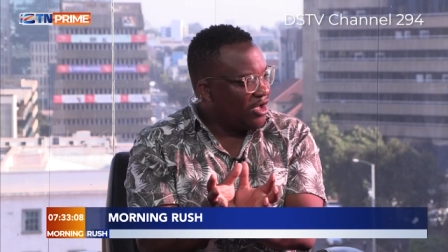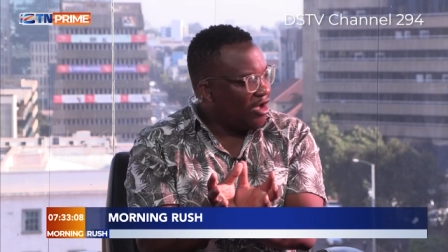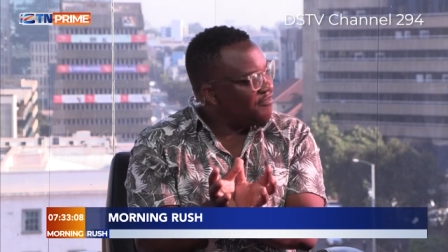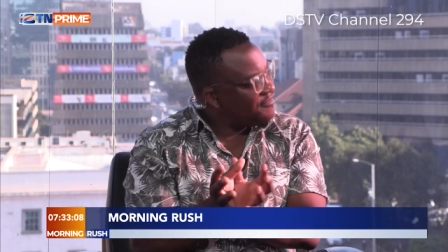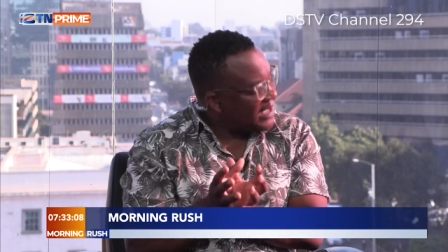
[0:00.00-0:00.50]

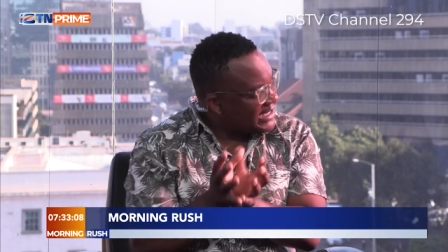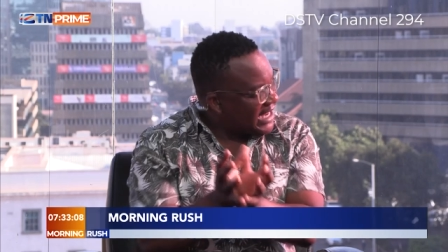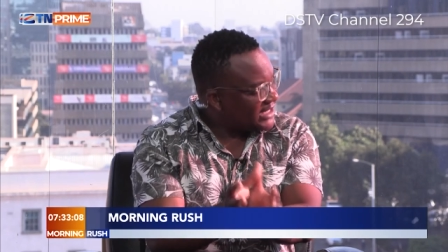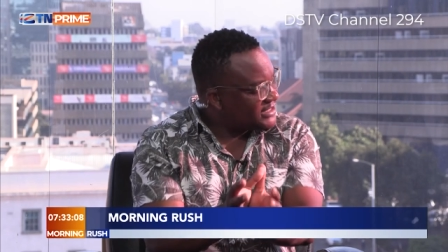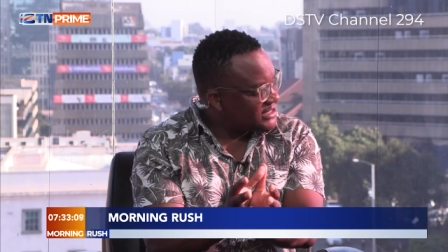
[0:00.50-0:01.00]
of
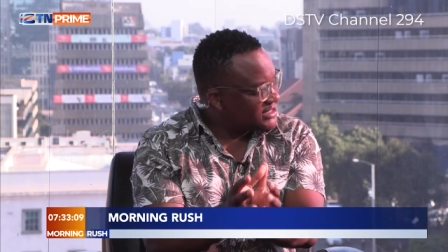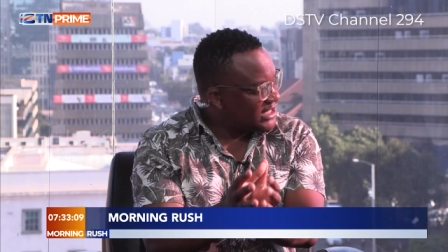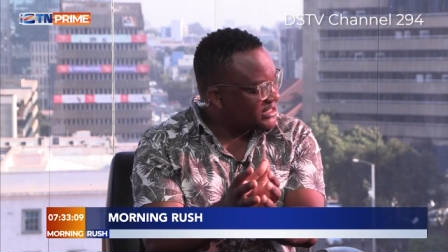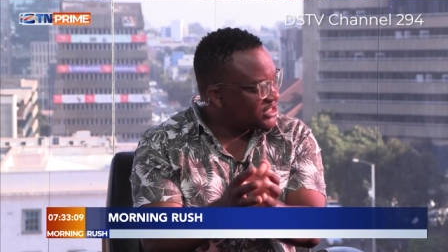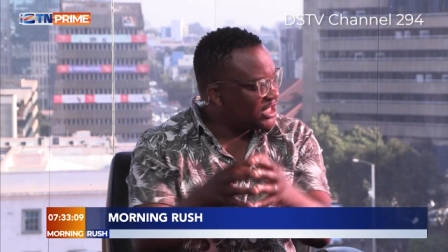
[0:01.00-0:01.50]
analysis
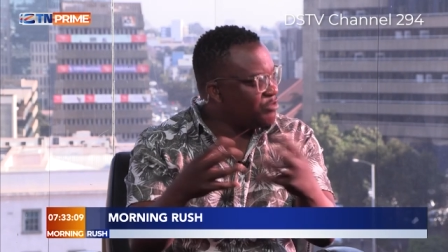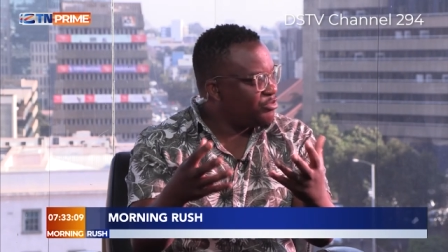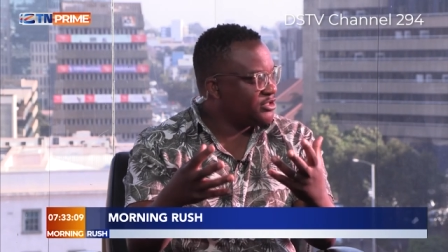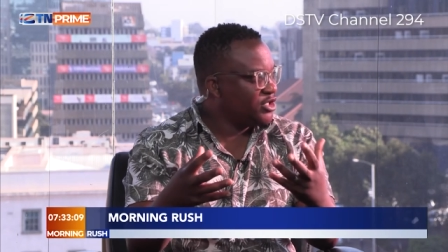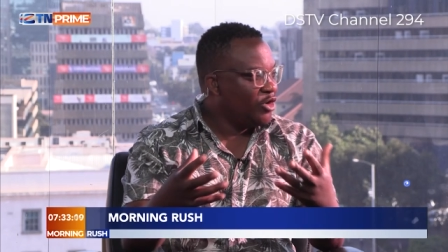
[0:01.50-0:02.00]
and just
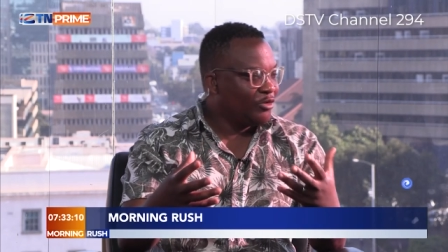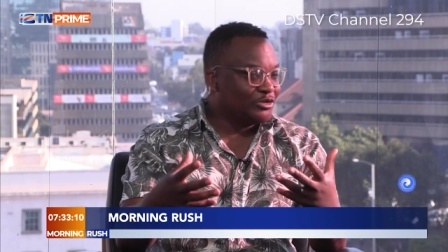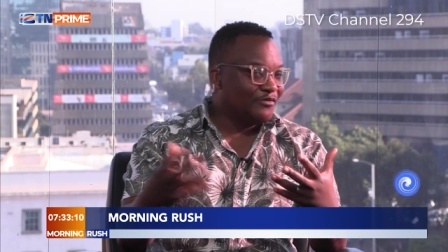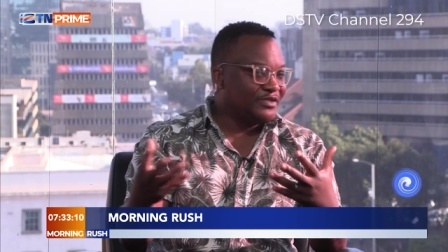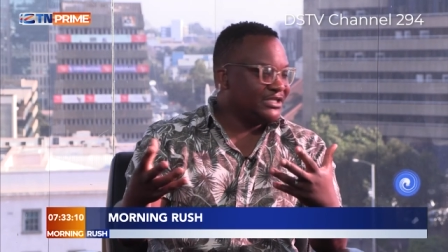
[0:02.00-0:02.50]
input? Because
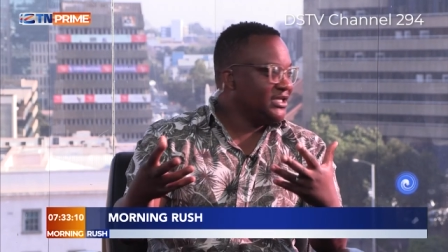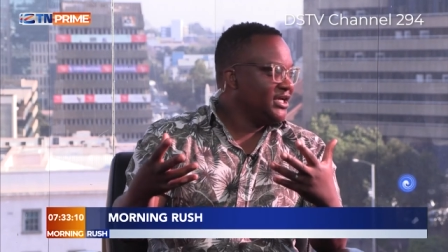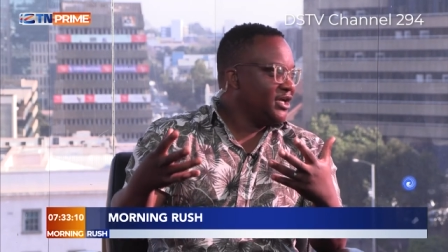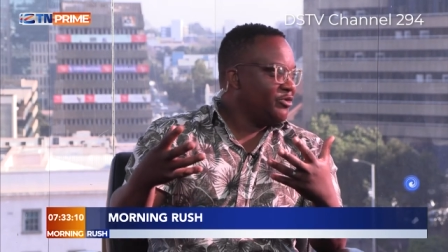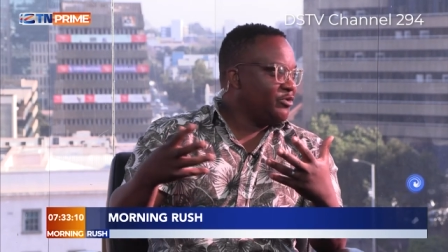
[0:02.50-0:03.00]
obviously
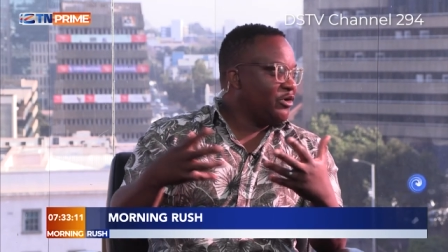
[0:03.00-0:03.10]
we're